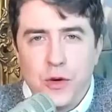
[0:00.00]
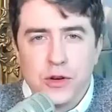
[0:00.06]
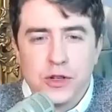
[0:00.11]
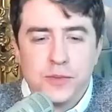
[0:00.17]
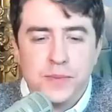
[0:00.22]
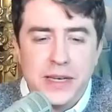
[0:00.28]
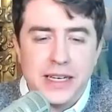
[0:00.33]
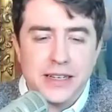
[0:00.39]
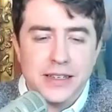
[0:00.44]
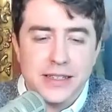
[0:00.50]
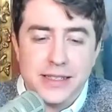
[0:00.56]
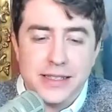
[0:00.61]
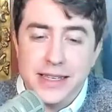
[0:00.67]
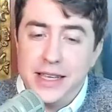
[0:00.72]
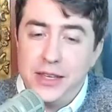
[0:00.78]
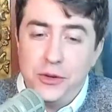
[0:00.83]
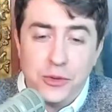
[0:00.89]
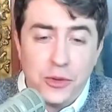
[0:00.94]
divorce,
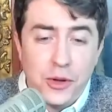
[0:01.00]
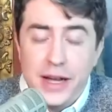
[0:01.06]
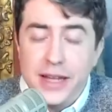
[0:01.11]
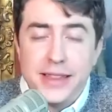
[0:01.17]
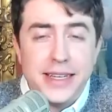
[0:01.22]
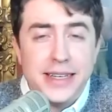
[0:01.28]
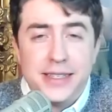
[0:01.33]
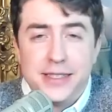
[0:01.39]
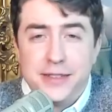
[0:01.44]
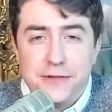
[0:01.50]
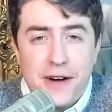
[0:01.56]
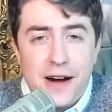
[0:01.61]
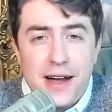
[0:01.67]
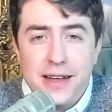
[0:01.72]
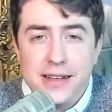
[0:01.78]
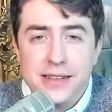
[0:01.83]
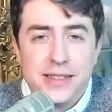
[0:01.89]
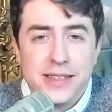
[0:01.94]
because you look at these
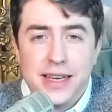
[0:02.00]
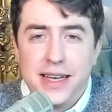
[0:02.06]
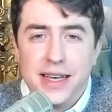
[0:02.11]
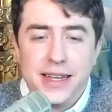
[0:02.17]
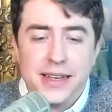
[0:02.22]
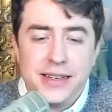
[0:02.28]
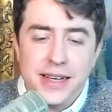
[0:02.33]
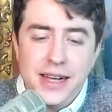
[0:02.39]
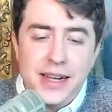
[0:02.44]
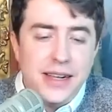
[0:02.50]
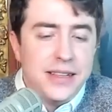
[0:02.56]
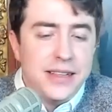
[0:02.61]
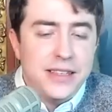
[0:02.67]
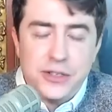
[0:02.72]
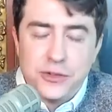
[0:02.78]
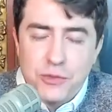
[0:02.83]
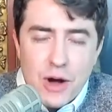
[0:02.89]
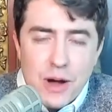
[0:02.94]
divides and
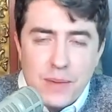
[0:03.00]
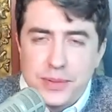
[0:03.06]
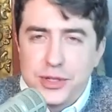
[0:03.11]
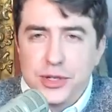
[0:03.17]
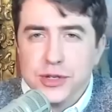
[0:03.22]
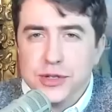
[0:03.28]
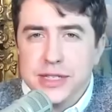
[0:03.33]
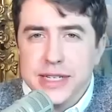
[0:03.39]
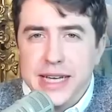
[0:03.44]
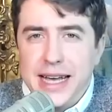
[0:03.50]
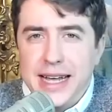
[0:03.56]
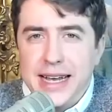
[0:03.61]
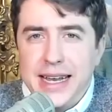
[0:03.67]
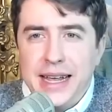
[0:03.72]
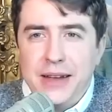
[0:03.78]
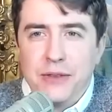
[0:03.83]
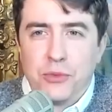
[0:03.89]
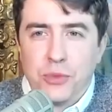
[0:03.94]
these ruptures,
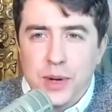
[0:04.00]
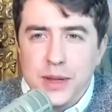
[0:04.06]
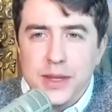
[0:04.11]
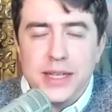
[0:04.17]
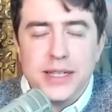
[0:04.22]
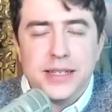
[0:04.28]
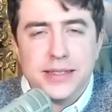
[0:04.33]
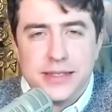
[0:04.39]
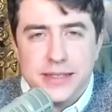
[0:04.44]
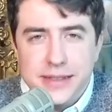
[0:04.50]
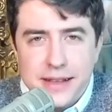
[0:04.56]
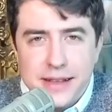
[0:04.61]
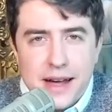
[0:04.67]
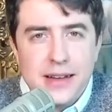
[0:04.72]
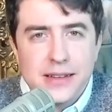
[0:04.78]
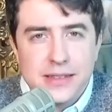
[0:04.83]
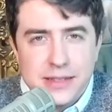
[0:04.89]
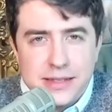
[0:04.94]
and it really does
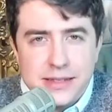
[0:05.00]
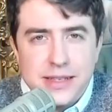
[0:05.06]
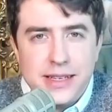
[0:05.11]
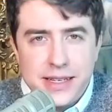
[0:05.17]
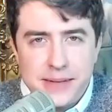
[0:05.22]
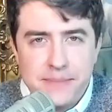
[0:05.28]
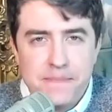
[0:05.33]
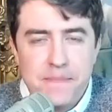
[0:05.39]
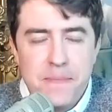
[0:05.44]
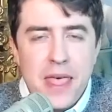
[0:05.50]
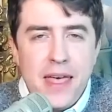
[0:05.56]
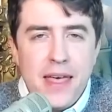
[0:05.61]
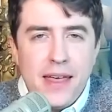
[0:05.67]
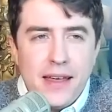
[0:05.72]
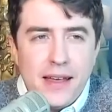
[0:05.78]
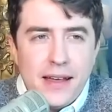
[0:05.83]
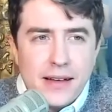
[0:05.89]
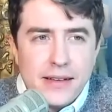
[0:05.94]
not seem
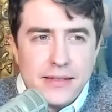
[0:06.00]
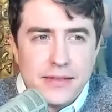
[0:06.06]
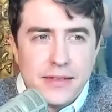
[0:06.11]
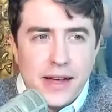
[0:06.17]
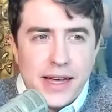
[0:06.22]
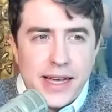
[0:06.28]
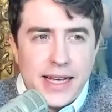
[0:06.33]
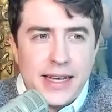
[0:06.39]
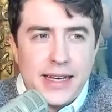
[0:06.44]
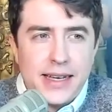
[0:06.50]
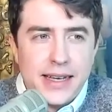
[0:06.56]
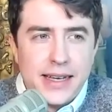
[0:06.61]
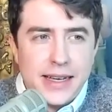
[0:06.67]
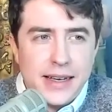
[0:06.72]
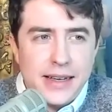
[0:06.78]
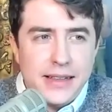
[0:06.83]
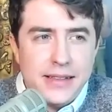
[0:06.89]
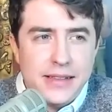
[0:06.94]
like
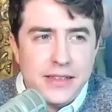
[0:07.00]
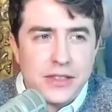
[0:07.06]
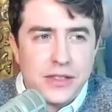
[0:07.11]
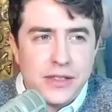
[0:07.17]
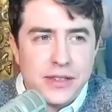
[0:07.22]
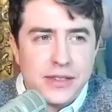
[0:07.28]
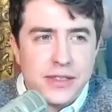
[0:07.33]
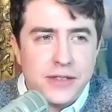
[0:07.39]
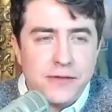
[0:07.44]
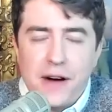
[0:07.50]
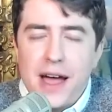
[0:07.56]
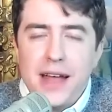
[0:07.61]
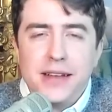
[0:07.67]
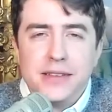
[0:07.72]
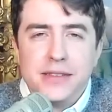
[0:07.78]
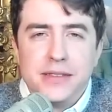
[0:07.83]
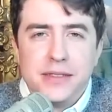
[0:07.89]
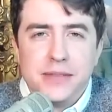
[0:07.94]
this
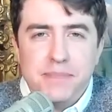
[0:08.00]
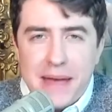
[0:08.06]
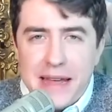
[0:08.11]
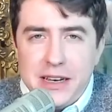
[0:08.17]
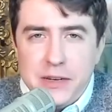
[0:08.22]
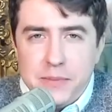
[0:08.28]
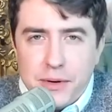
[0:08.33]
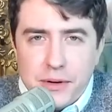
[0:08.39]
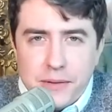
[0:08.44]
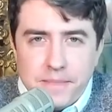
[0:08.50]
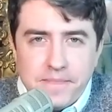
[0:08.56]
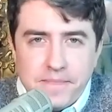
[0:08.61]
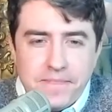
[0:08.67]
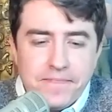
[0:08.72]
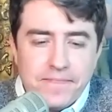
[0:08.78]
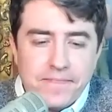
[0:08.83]
divide is mendable.